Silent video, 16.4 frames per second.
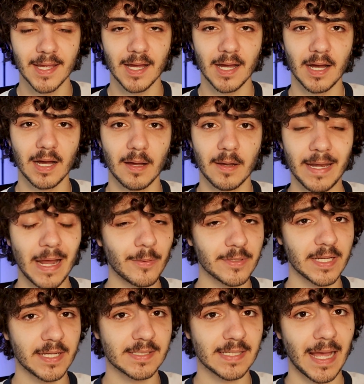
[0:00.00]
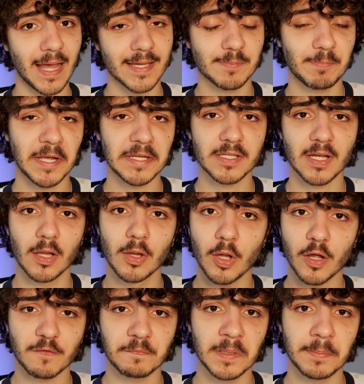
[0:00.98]
Nowadays, I expect a
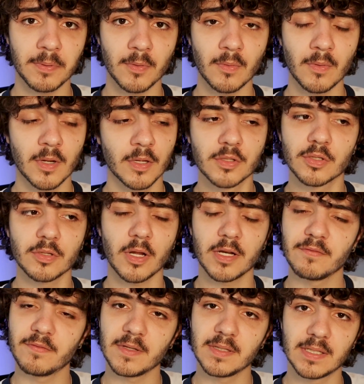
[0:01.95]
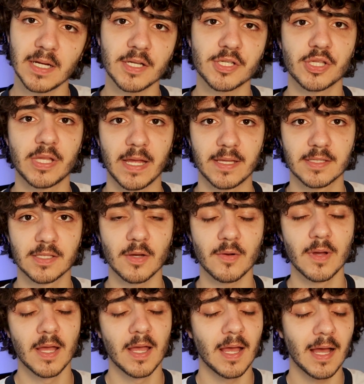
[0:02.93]
lot of people to not even touch that.
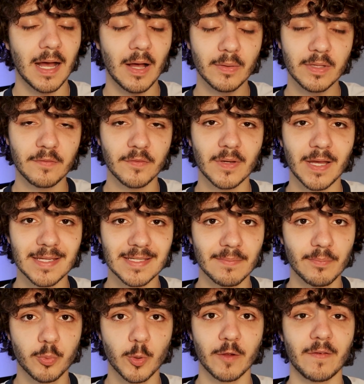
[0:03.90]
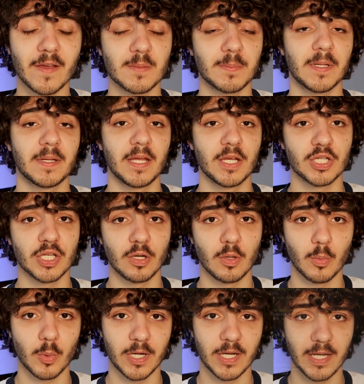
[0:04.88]
So I'll give you guys a brief explanation
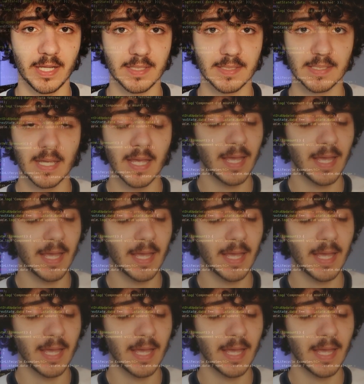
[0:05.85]
on what it is.